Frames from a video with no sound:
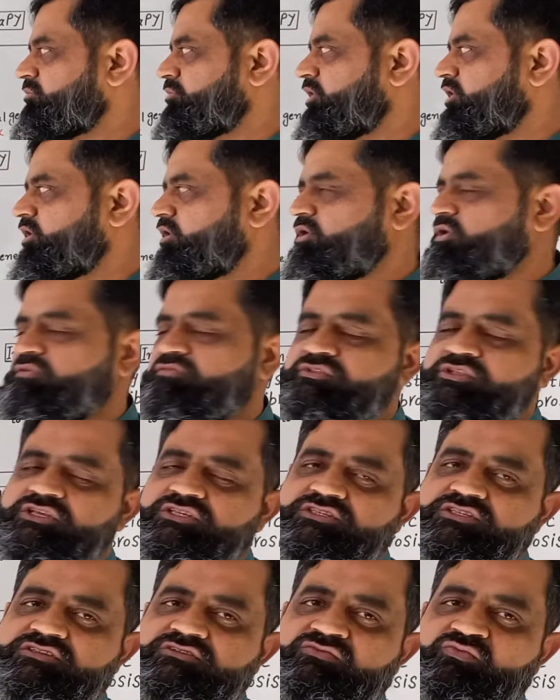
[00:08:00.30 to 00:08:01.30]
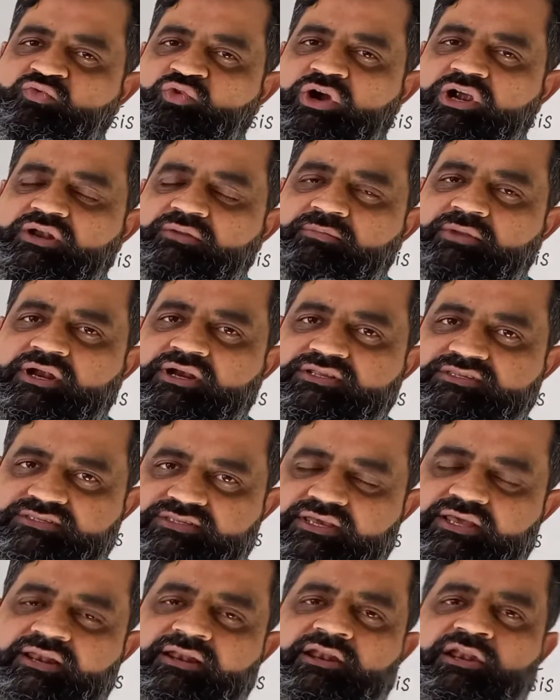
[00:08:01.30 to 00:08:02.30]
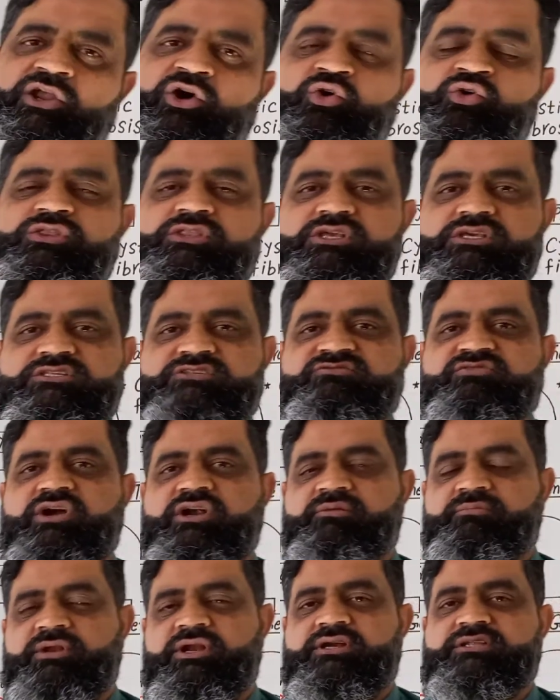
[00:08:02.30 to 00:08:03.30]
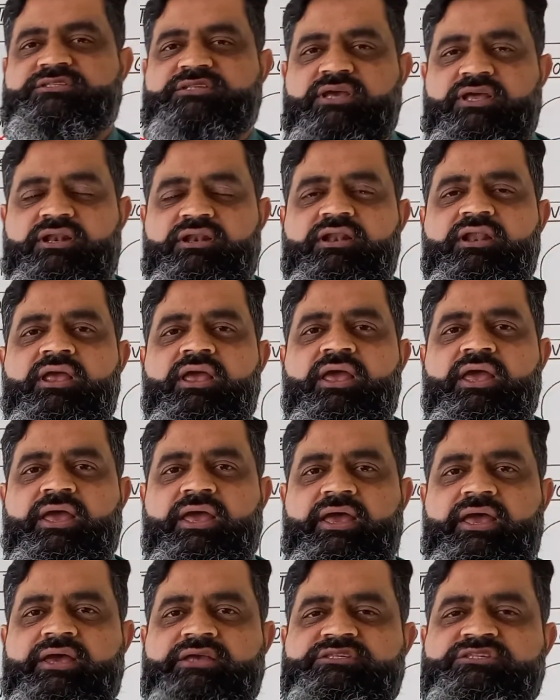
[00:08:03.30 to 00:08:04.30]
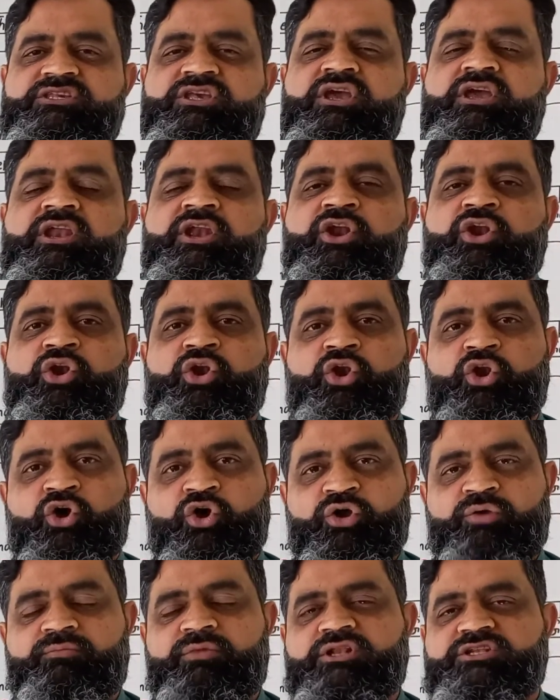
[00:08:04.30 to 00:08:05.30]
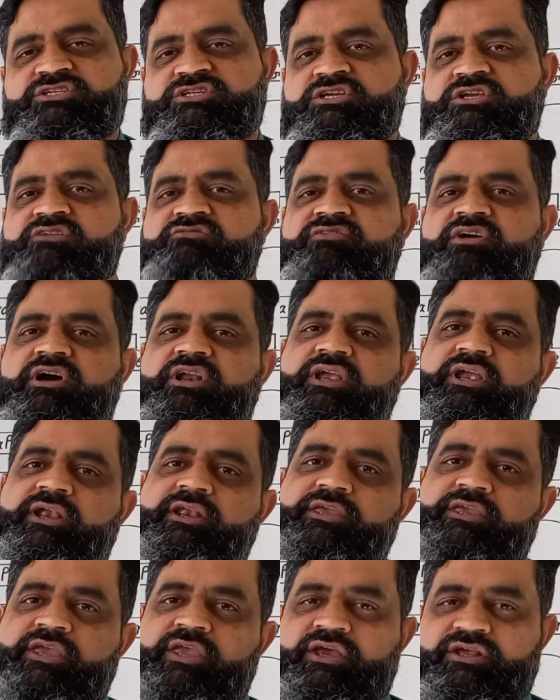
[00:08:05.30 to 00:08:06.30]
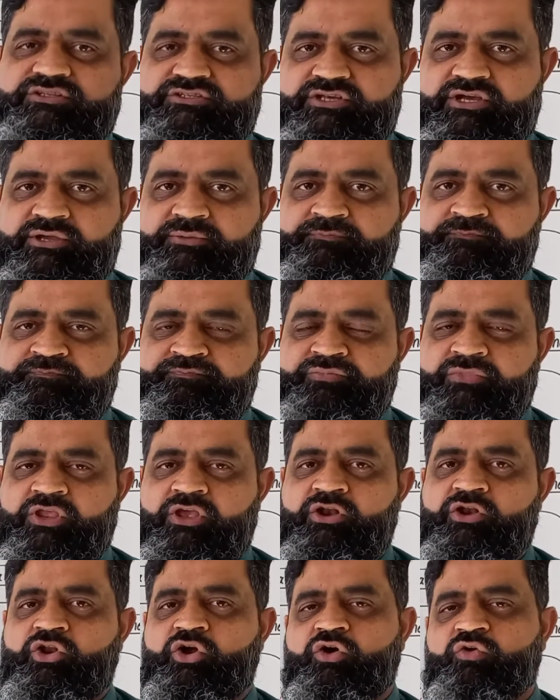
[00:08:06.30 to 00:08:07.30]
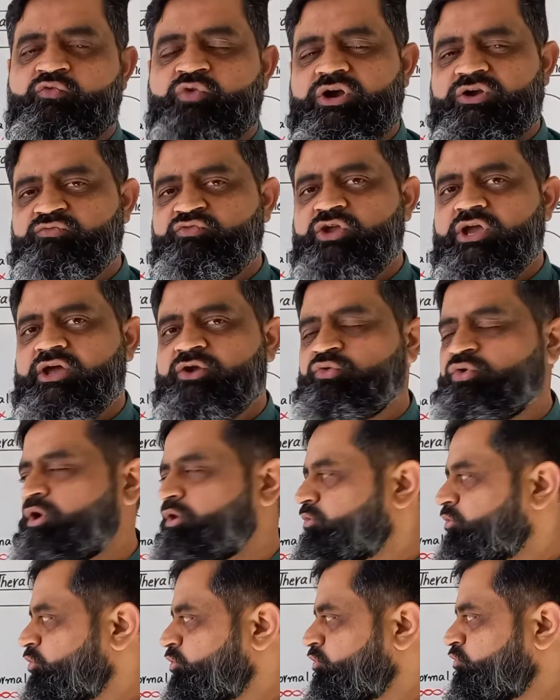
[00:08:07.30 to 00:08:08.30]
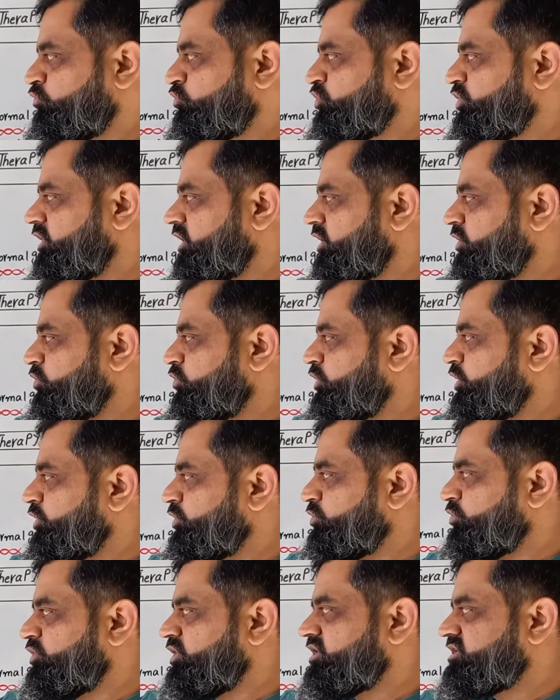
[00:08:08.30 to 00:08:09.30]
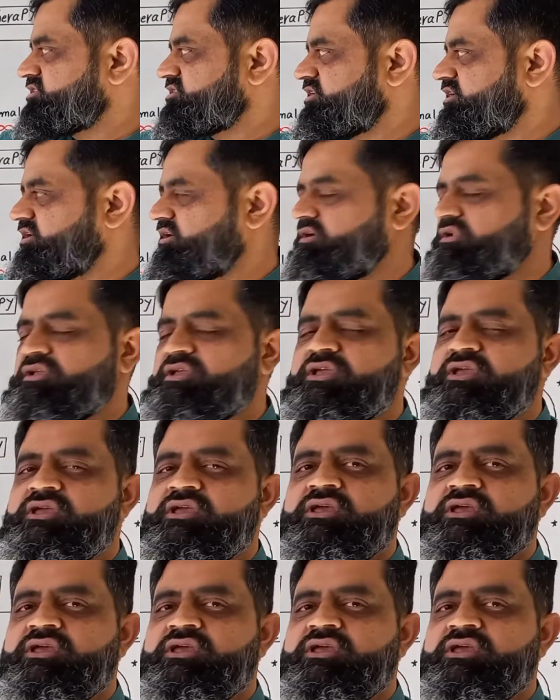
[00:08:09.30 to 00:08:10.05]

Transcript: the part of this white blood cell. Now this white blood cell has normal gene for ADA enzyme. Now what we are going to do, we are going to insert,